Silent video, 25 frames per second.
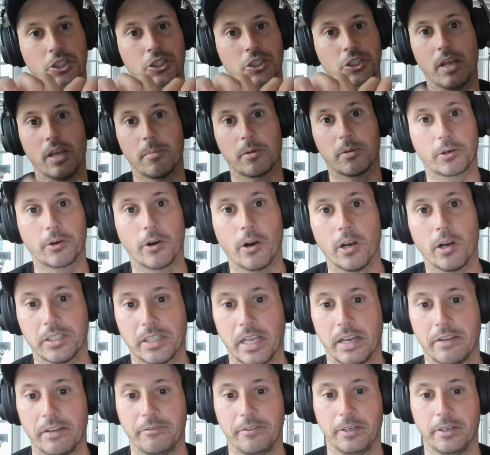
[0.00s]
them across
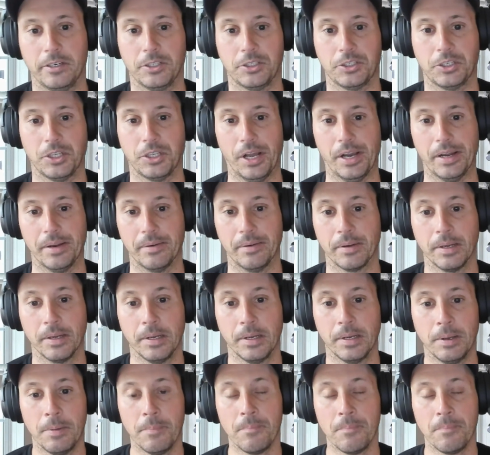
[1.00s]
that finish line.
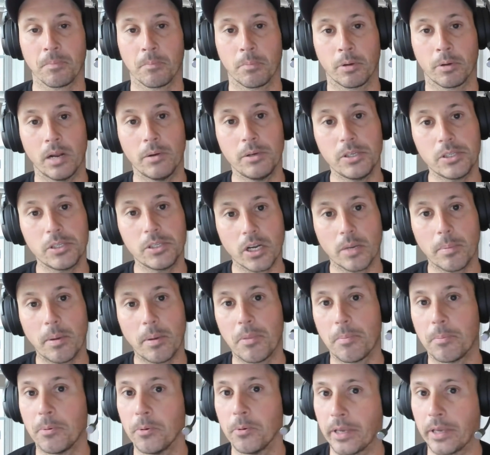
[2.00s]
But I always talk
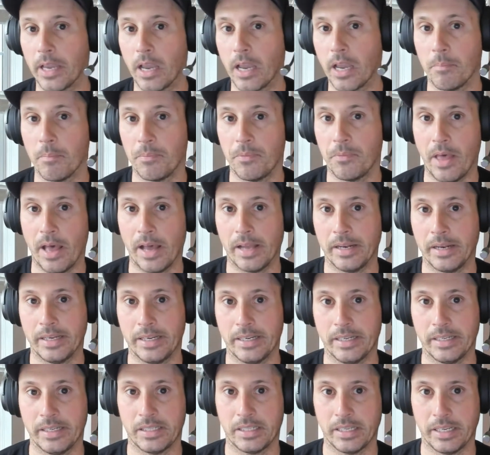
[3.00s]
about the bootcamp that
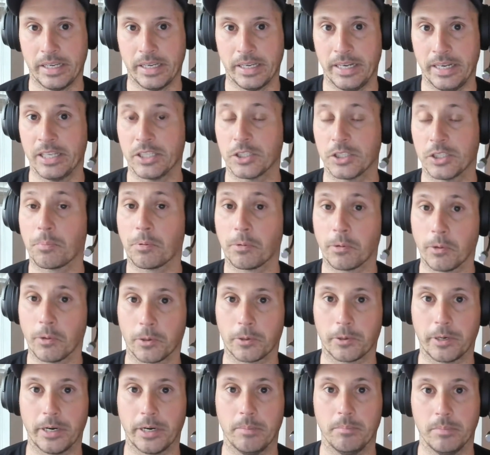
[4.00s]
it is a
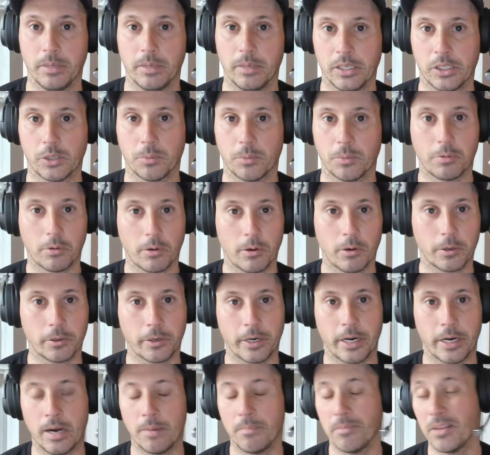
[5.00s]
program. It's a
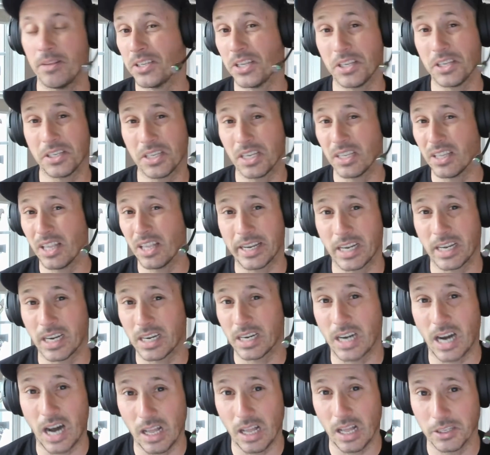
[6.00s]
program. This isn't like a
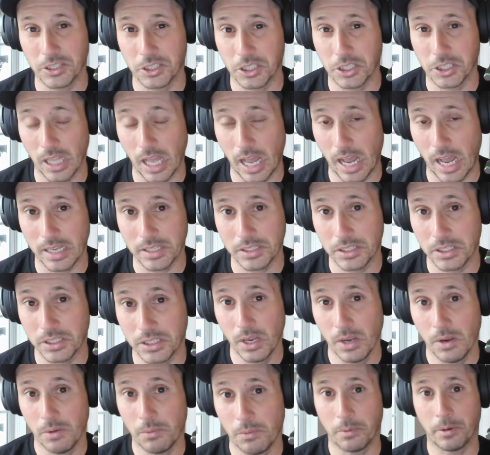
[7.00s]
college class
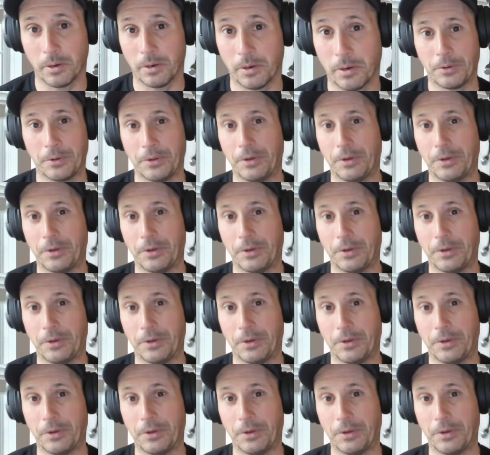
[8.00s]
where,